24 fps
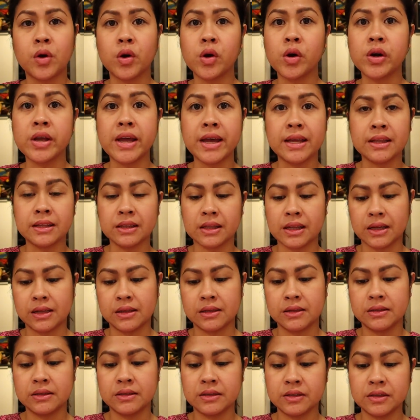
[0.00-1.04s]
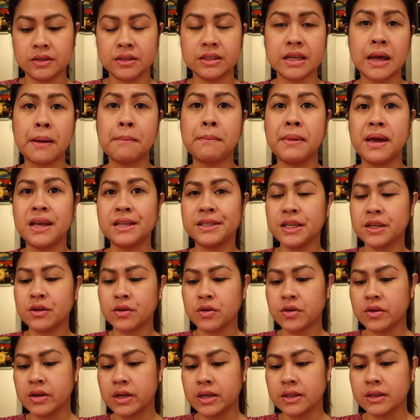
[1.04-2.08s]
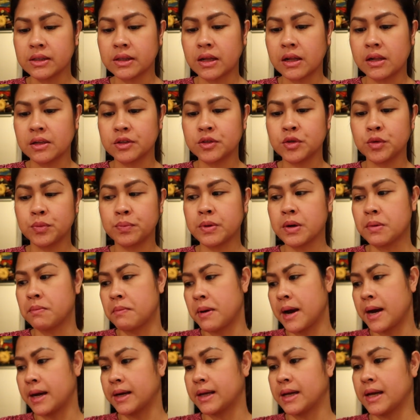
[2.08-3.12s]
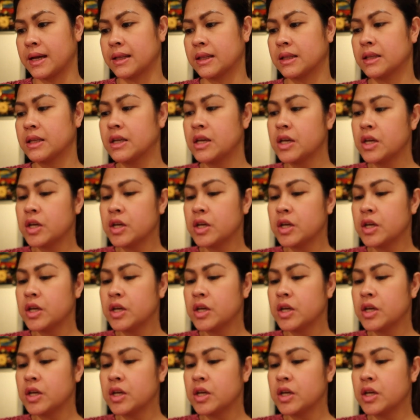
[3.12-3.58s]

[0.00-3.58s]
Oriental. Sa Amazing Oriental Supermarket.